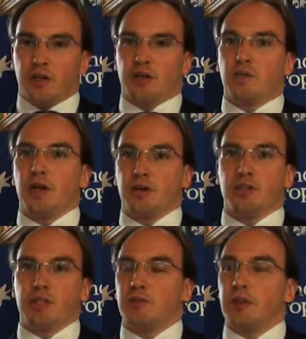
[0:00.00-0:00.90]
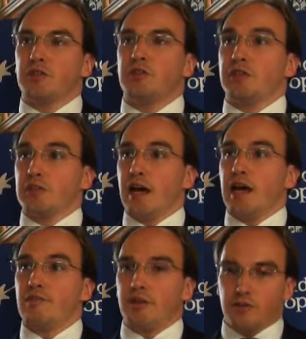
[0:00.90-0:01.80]
the mayors, city managers need to
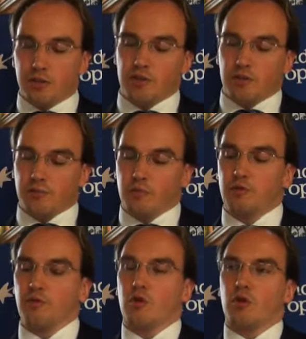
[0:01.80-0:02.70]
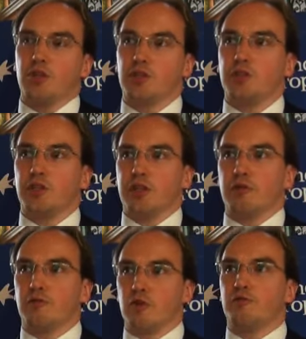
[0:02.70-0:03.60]
have a vision for their city,
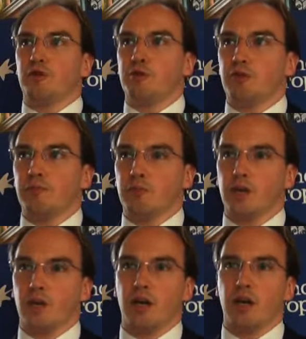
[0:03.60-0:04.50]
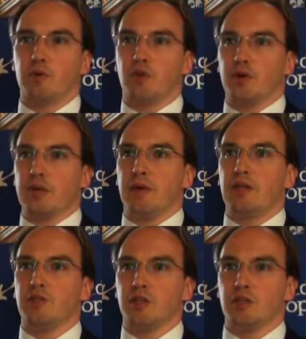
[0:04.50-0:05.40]
for the future. It was already
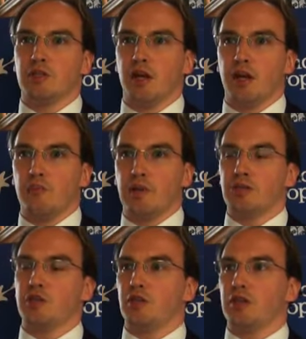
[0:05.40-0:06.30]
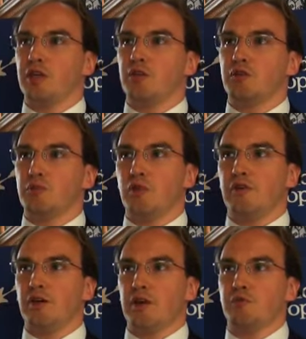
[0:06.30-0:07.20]
mentioned, political leaders move
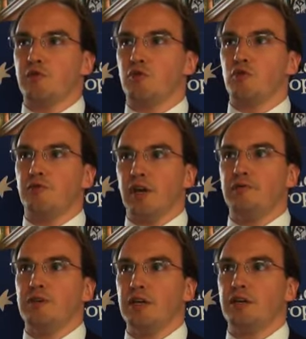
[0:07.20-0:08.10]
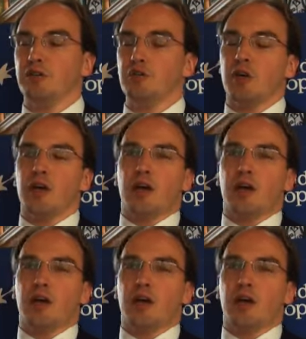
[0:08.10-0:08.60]
out every 4 or 5 years,